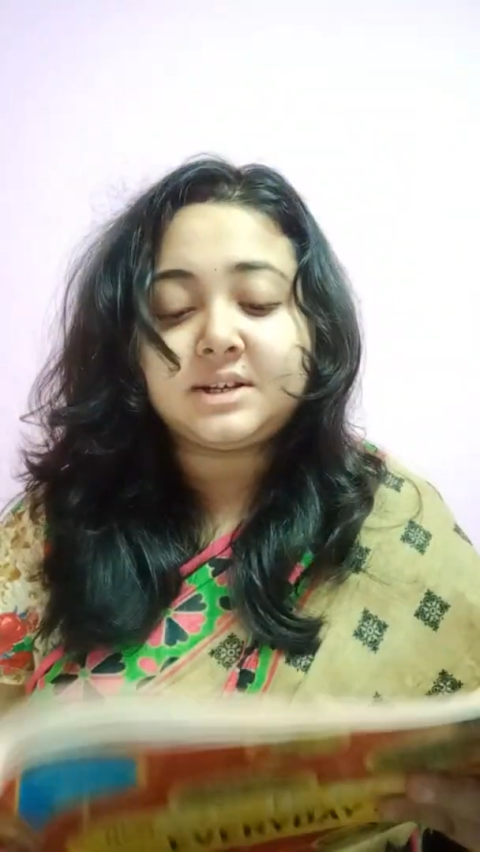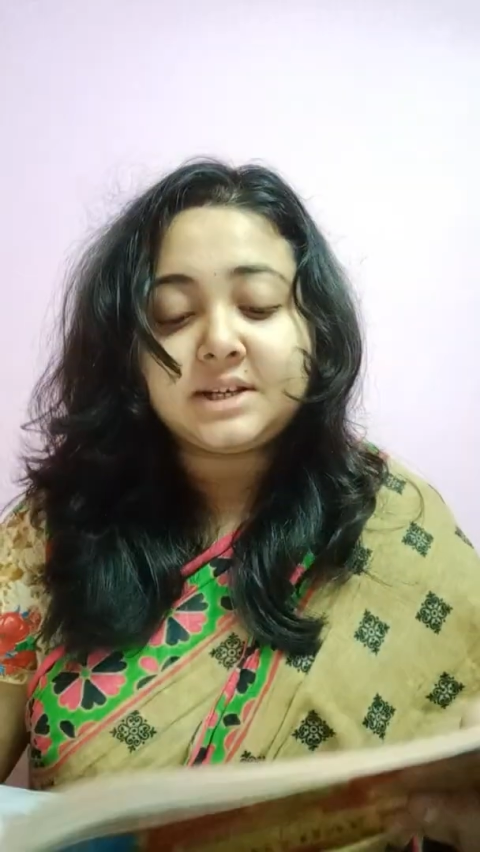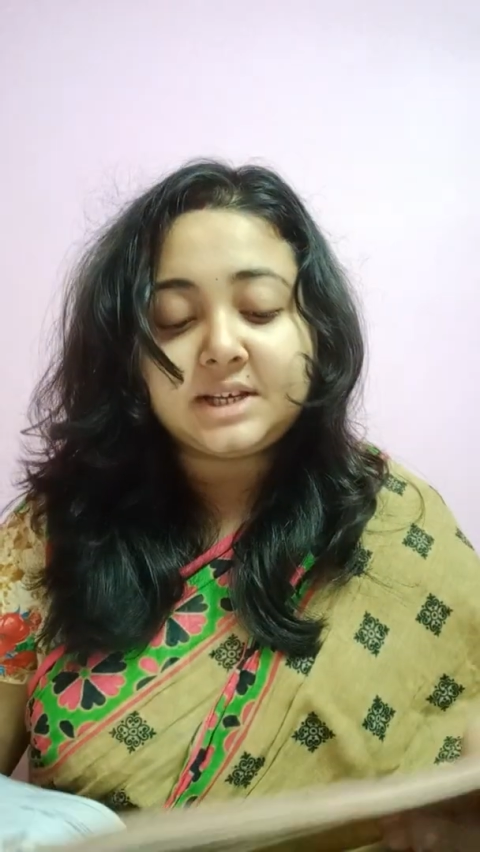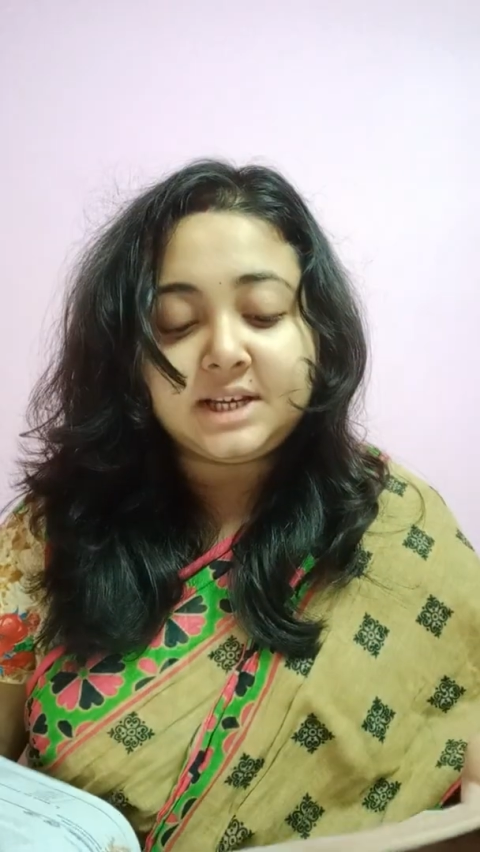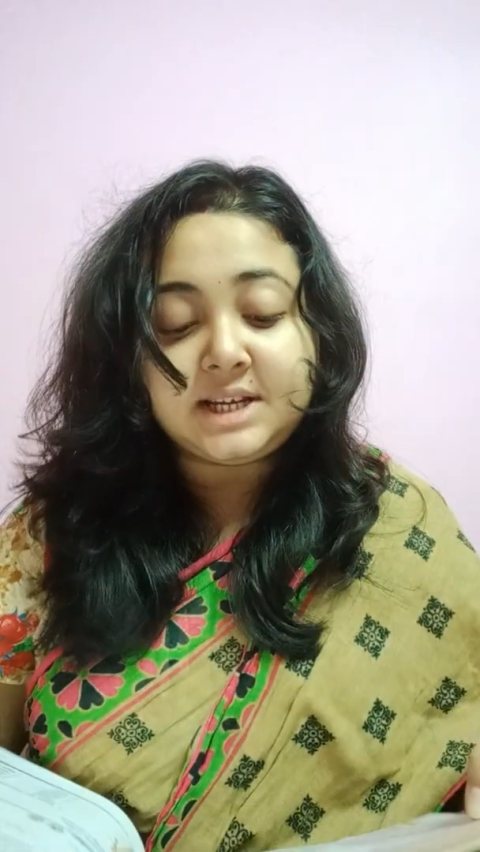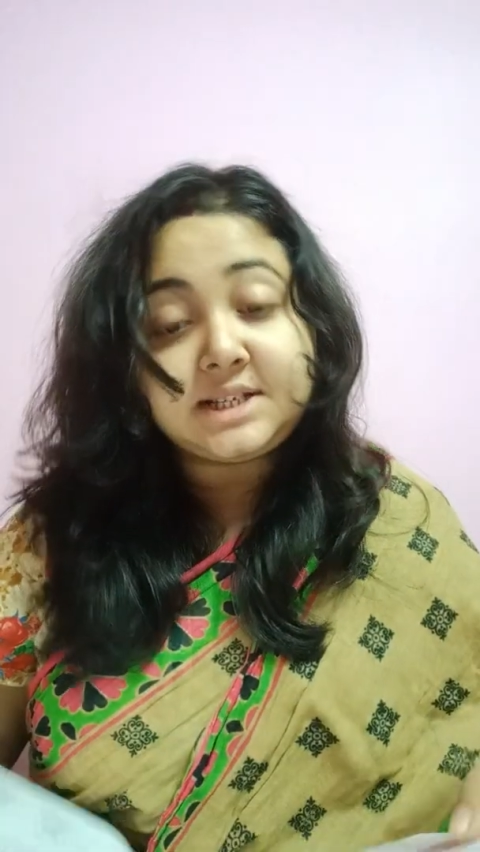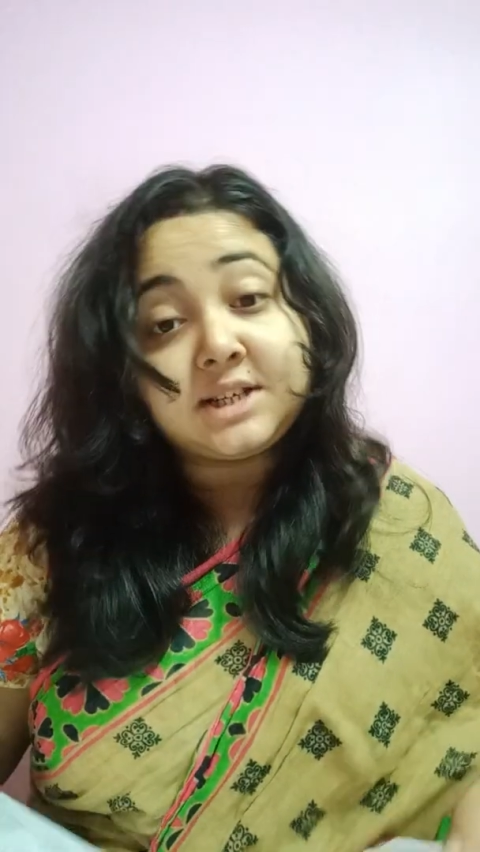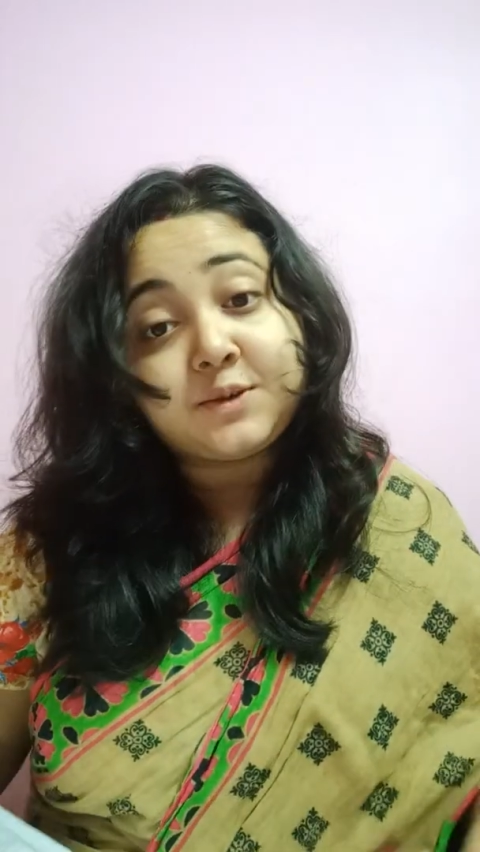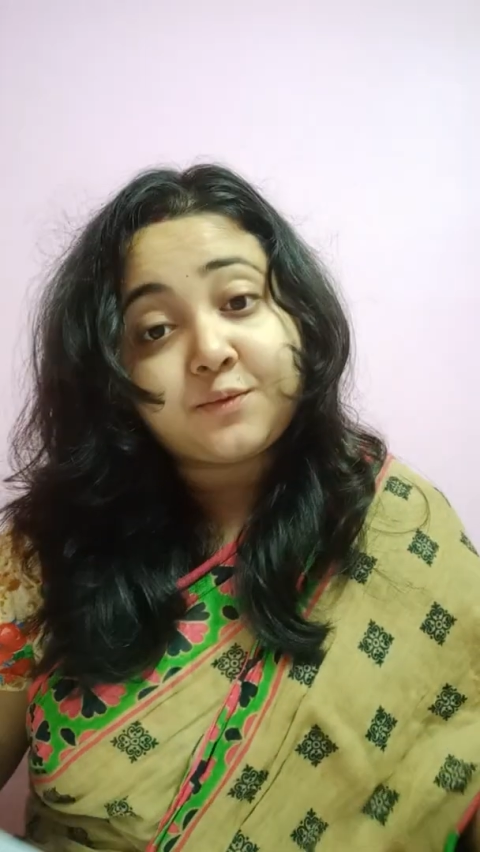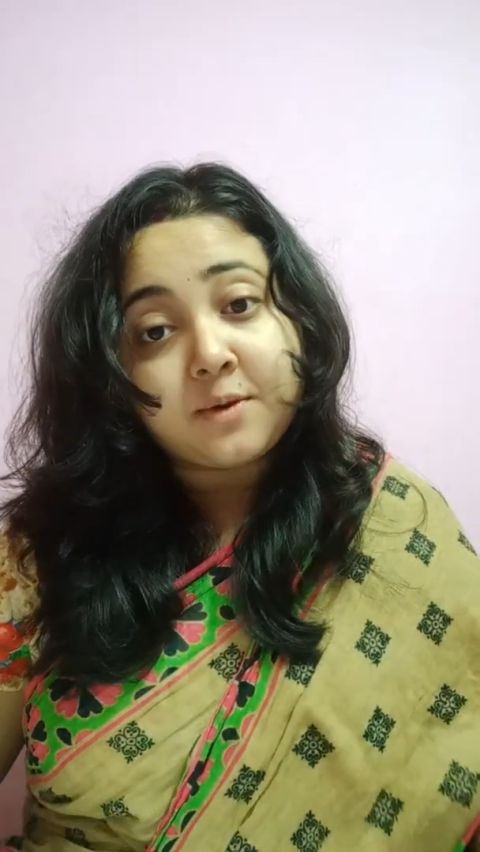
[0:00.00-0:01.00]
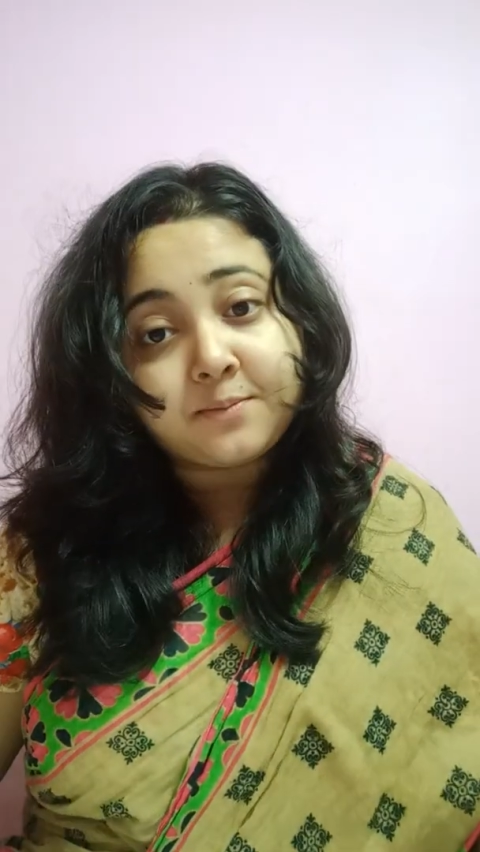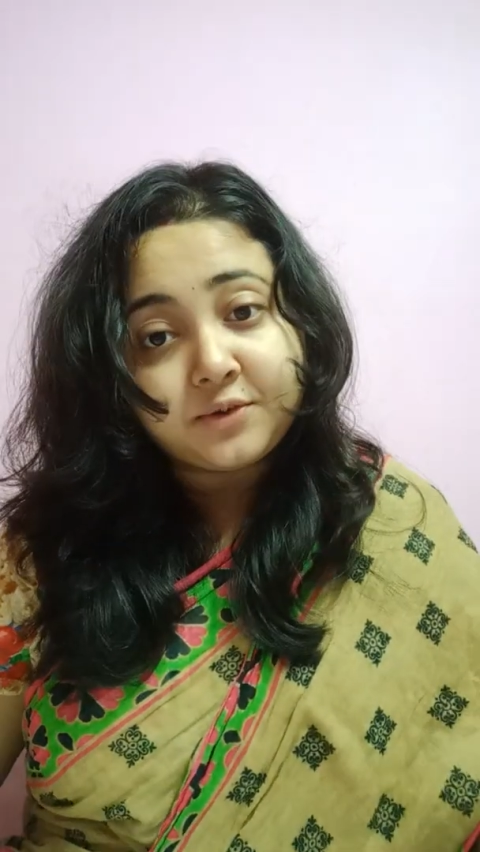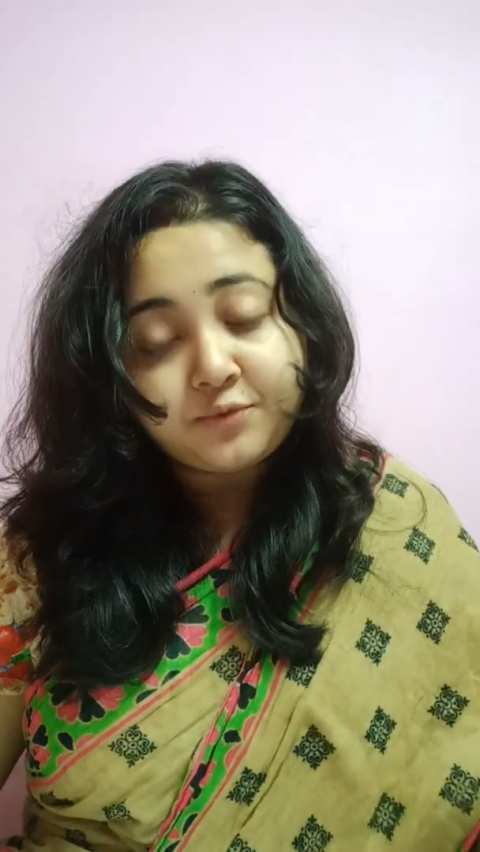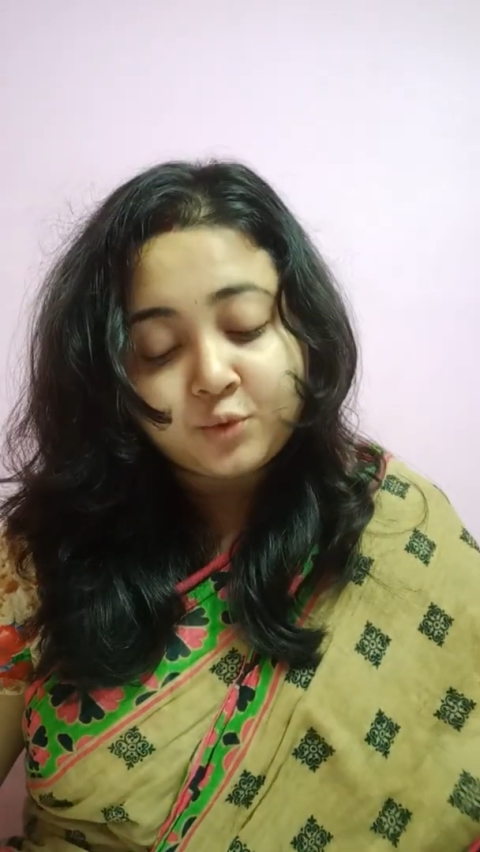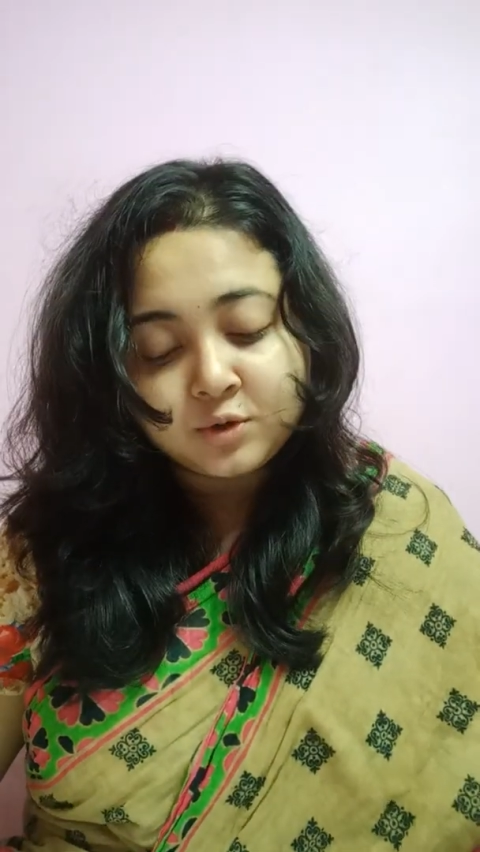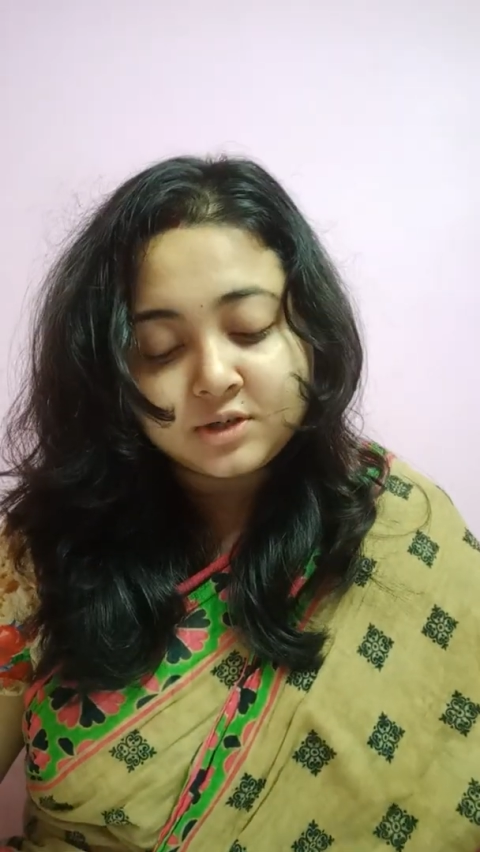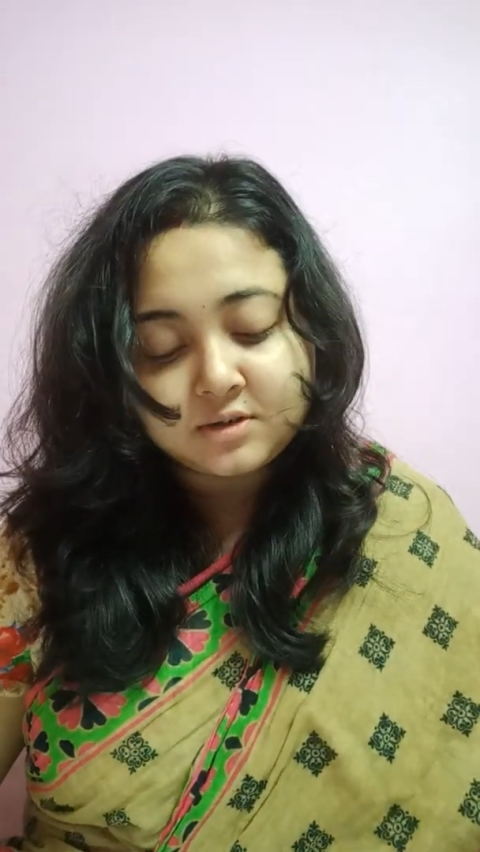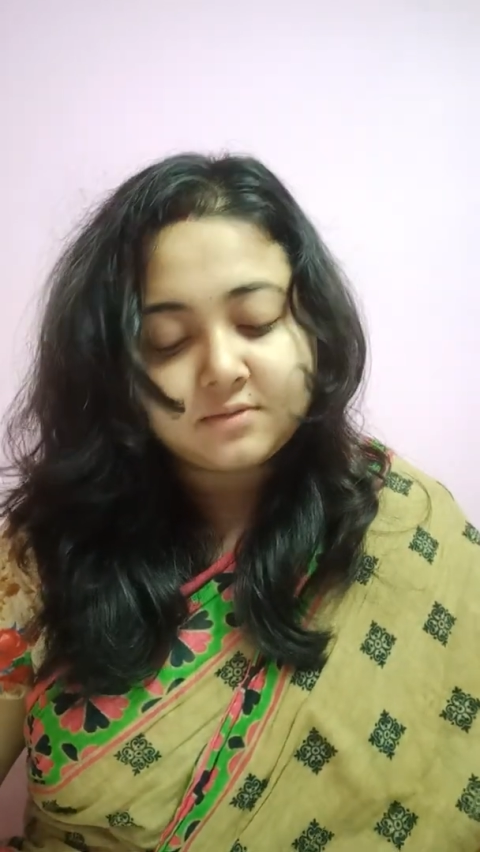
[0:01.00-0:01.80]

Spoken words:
needed from the food.